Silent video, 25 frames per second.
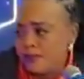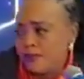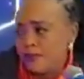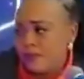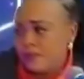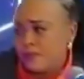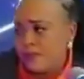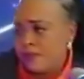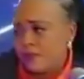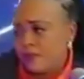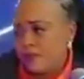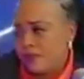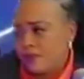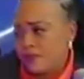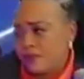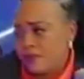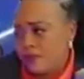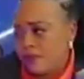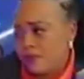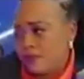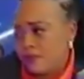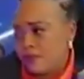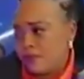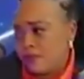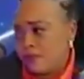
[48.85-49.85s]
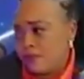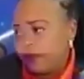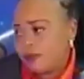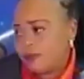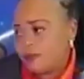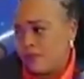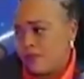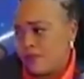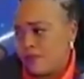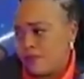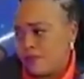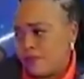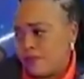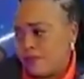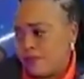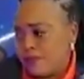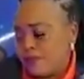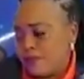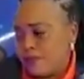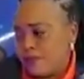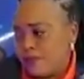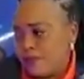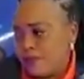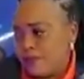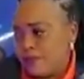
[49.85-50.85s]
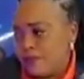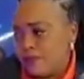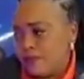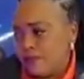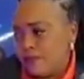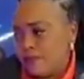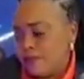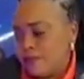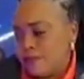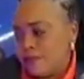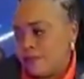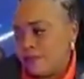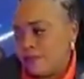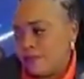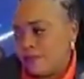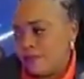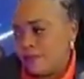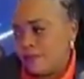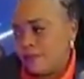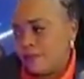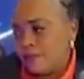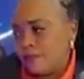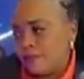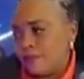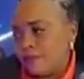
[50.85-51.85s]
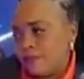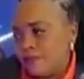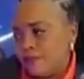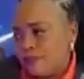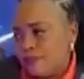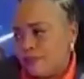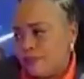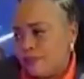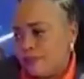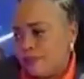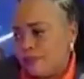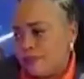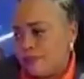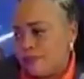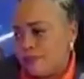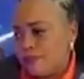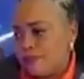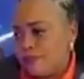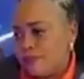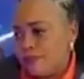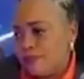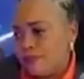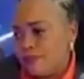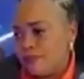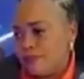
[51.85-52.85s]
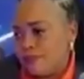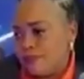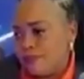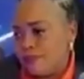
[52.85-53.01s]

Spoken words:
(silence)